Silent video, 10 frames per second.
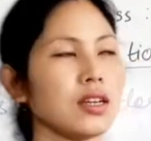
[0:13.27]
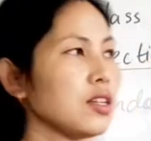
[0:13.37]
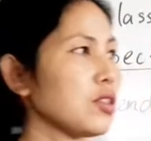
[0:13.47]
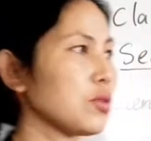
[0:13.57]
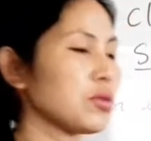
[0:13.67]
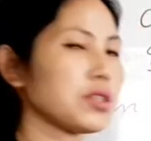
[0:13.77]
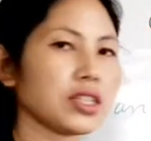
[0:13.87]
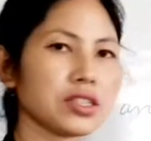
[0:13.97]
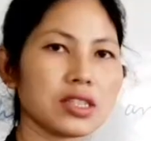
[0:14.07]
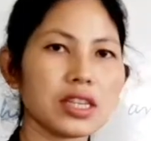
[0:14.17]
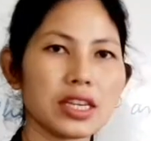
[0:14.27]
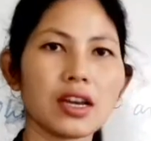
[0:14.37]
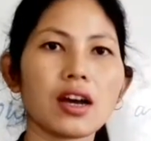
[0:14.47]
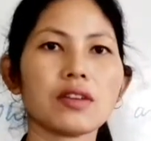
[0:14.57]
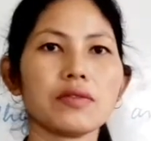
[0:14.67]
So section A
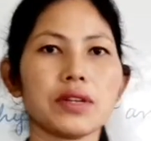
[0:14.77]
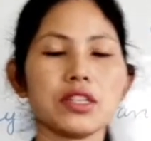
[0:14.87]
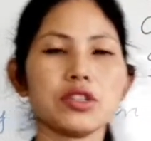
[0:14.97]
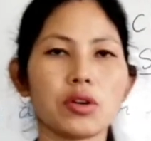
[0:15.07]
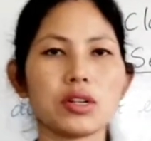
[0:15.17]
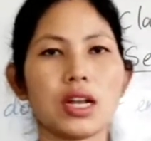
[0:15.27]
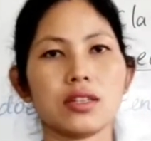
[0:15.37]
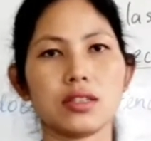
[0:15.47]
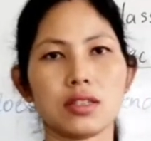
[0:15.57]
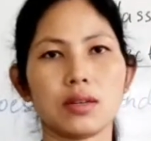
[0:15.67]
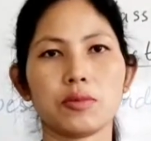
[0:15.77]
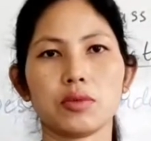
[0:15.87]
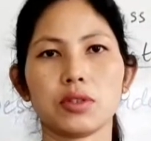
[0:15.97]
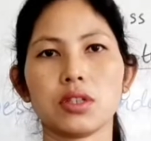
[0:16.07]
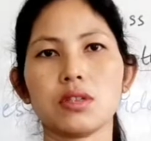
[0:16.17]
are very short answer type
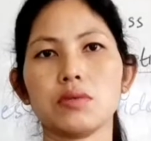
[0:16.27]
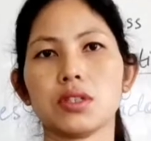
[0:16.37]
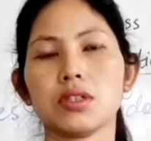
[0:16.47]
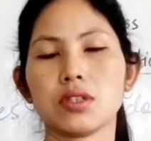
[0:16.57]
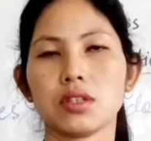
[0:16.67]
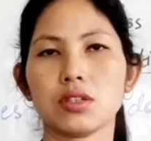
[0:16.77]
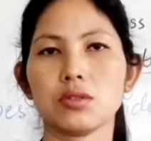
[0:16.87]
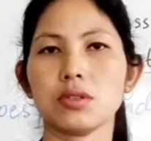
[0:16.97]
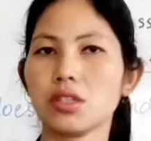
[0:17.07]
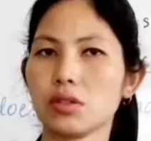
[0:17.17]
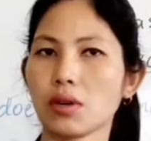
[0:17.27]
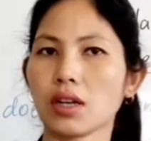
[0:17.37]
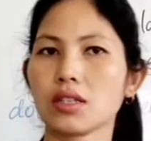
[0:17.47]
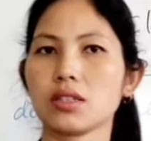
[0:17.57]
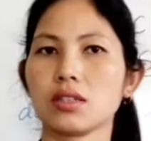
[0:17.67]
question which you need to
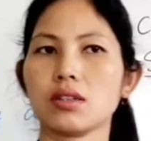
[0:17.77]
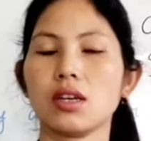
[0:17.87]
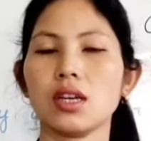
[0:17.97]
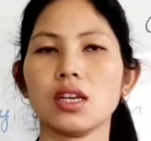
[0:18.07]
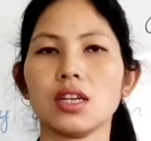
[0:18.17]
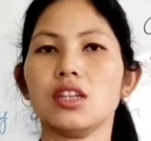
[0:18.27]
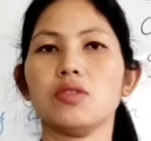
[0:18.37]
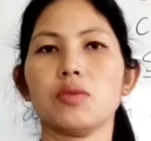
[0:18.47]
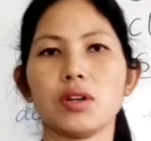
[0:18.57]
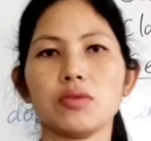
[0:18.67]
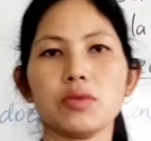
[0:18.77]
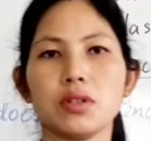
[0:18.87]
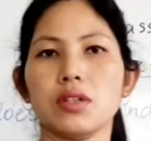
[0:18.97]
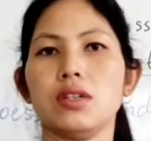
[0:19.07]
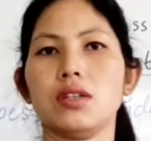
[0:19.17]
answer in one word